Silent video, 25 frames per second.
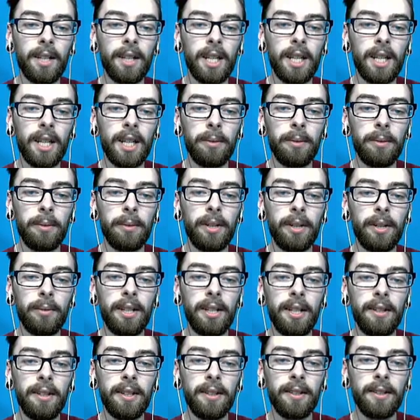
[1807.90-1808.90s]
Can we run into
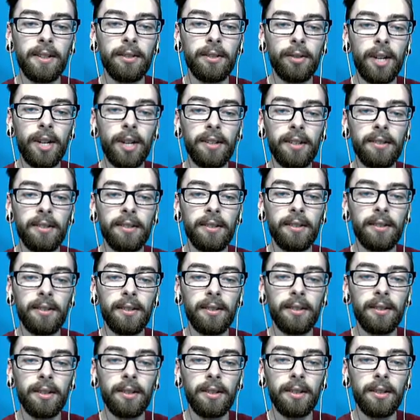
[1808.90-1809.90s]
anything in this grass?
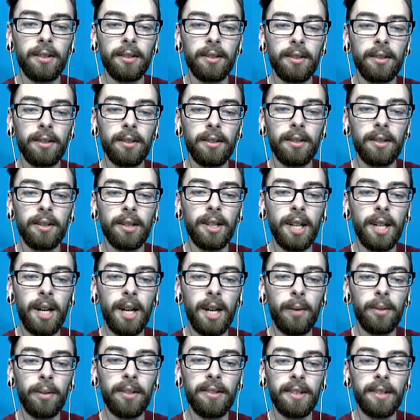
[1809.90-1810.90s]
I
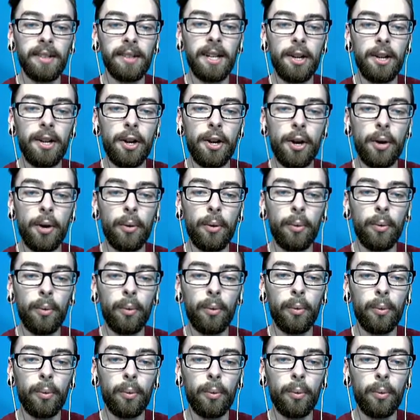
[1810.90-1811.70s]
want to say no.